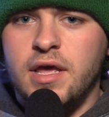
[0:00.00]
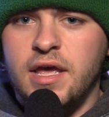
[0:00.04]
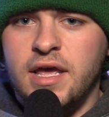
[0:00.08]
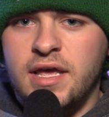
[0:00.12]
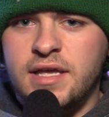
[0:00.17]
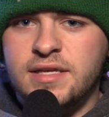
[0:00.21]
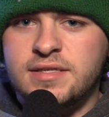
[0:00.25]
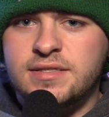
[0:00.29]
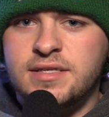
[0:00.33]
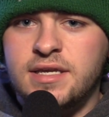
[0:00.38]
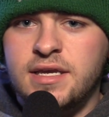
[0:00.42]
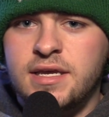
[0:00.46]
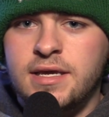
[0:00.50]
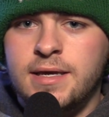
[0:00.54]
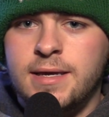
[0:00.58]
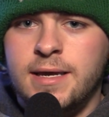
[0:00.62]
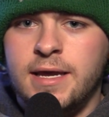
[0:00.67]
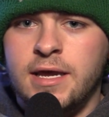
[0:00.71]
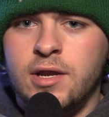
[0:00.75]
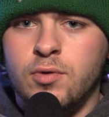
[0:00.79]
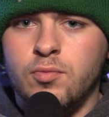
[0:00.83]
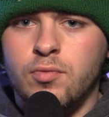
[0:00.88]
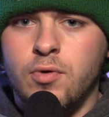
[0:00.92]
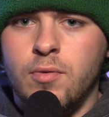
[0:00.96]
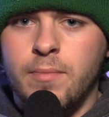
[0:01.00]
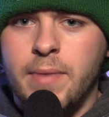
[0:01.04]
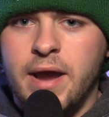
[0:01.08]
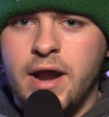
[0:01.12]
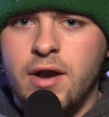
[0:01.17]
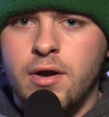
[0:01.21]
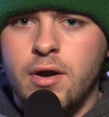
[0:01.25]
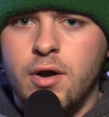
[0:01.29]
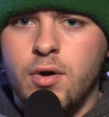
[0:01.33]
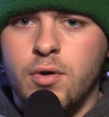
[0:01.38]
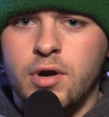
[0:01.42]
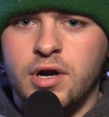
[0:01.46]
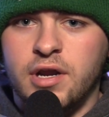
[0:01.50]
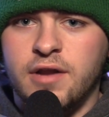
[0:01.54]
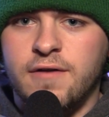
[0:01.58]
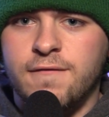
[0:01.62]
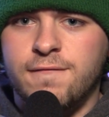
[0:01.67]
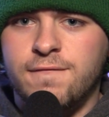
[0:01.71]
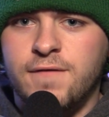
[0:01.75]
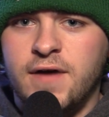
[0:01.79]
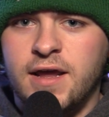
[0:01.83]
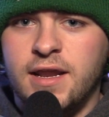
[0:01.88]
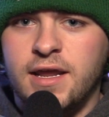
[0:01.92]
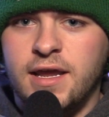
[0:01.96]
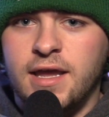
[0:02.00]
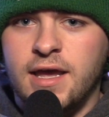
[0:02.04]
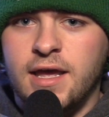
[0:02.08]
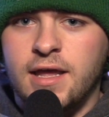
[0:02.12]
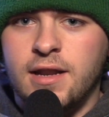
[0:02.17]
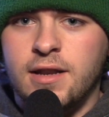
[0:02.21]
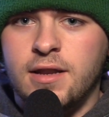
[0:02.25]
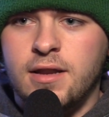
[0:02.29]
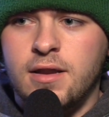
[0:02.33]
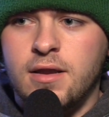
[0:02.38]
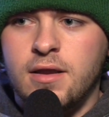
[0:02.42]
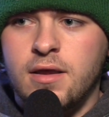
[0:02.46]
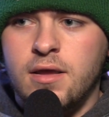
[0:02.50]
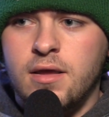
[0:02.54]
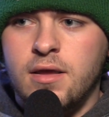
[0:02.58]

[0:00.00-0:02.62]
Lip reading: Izzy and Romero are going to fight again,